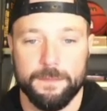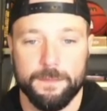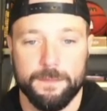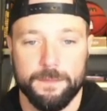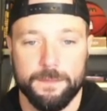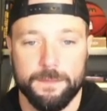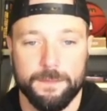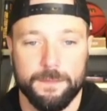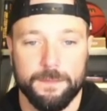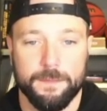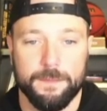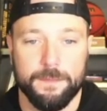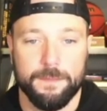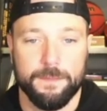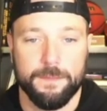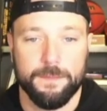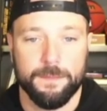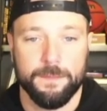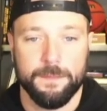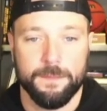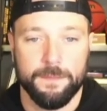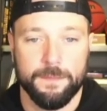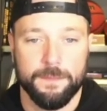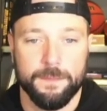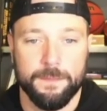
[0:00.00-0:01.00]

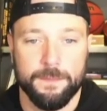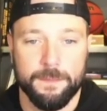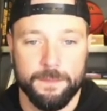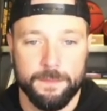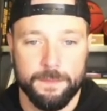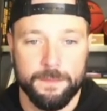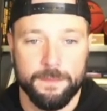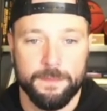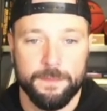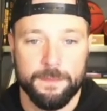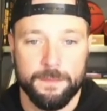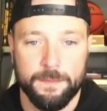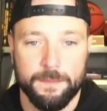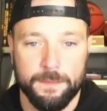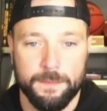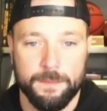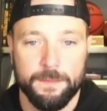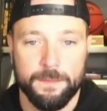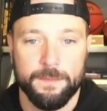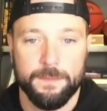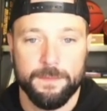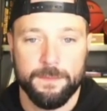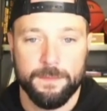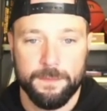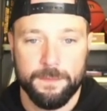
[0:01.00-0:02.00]

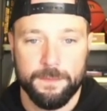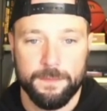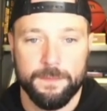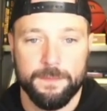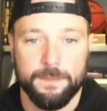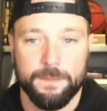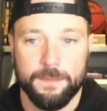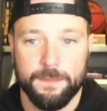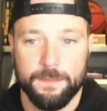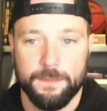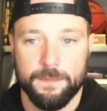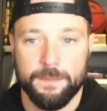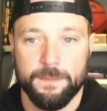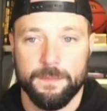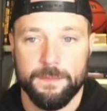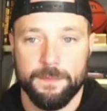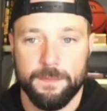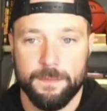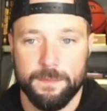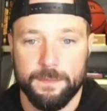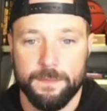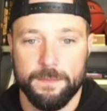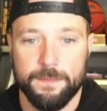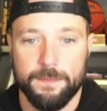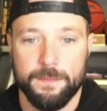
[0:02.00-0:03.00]

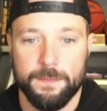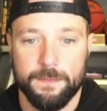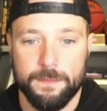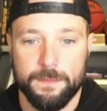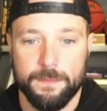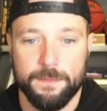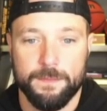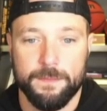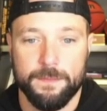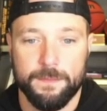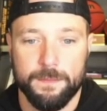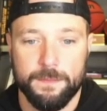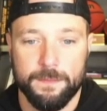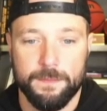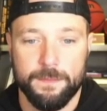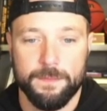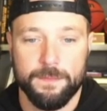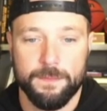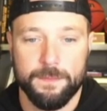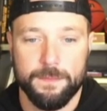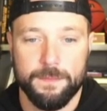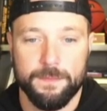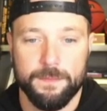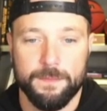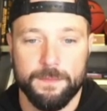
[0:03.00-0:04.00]

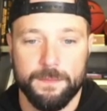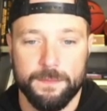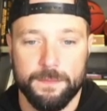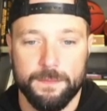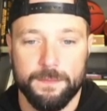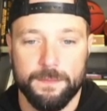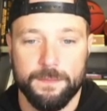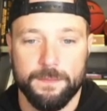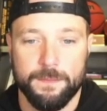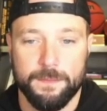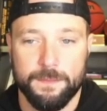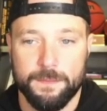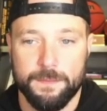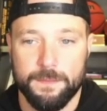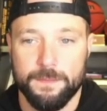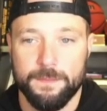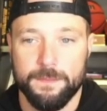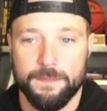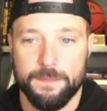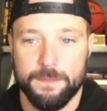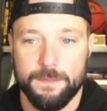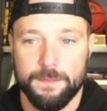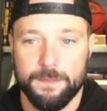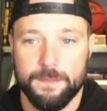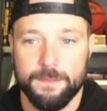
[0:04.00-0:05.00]

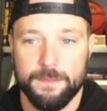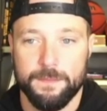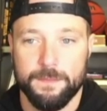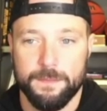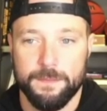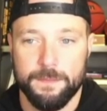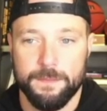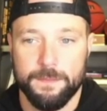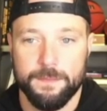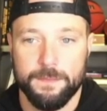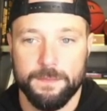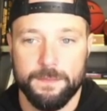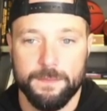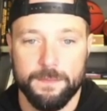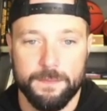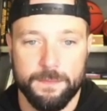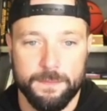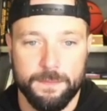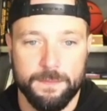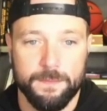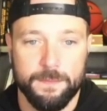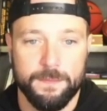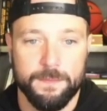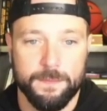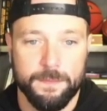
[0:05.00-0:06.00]

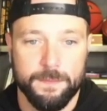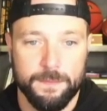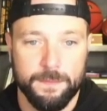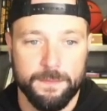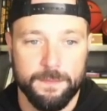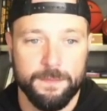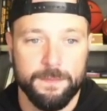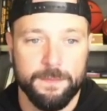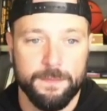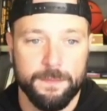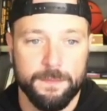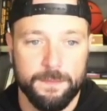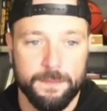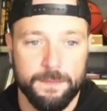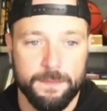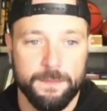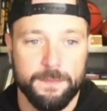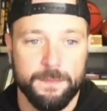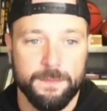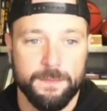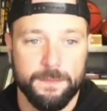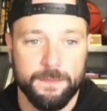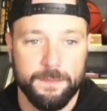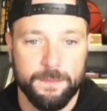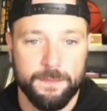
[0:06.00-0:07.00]

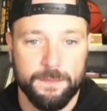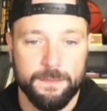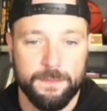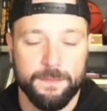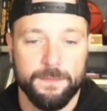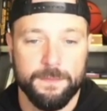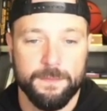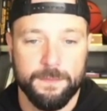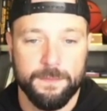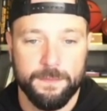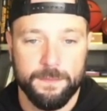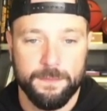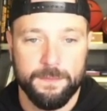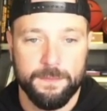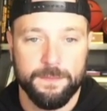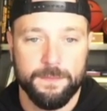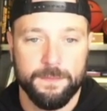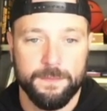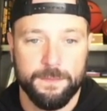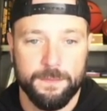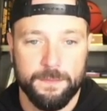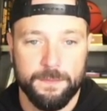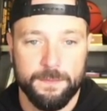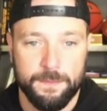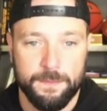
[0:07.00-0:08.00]
This person isn't speaking.